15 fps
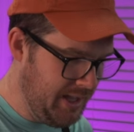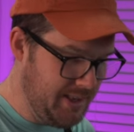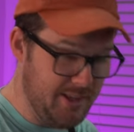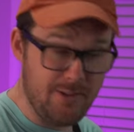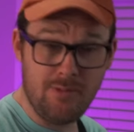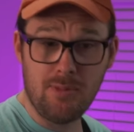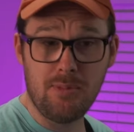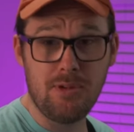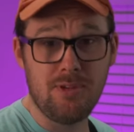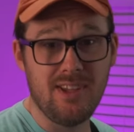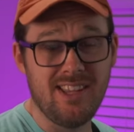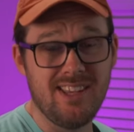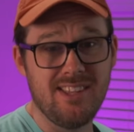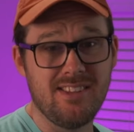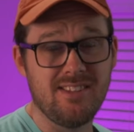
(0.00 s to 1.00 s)
And then if I'm doing
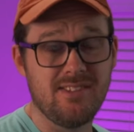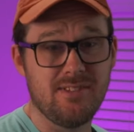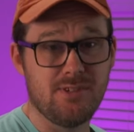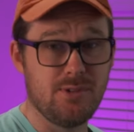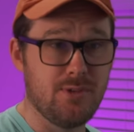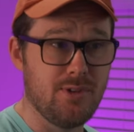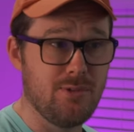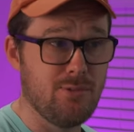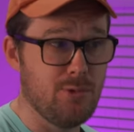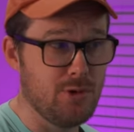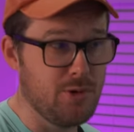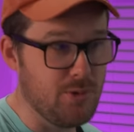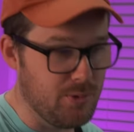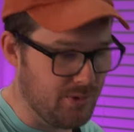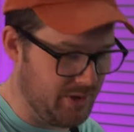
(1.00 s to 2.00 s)
any sort of
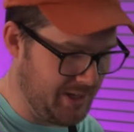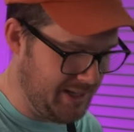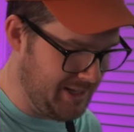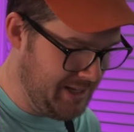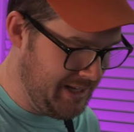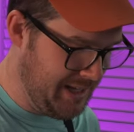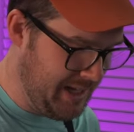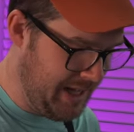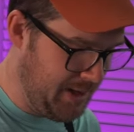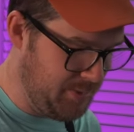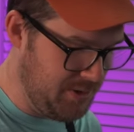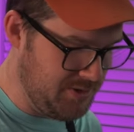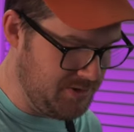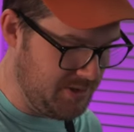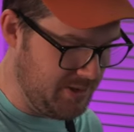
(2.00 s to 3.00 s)
recording, I'm
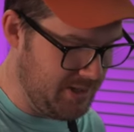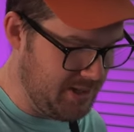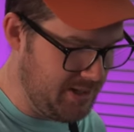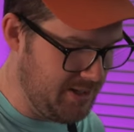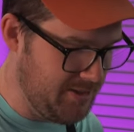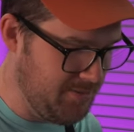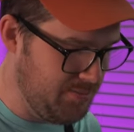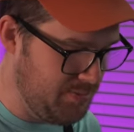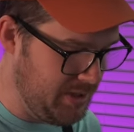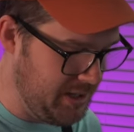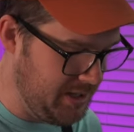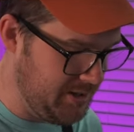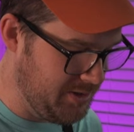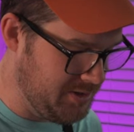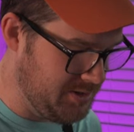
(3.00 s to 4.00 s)
using the
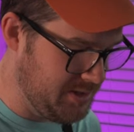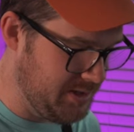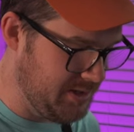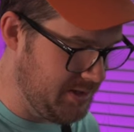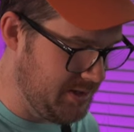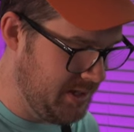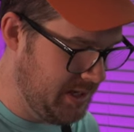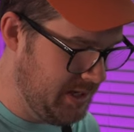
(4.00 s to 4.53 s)
Peterson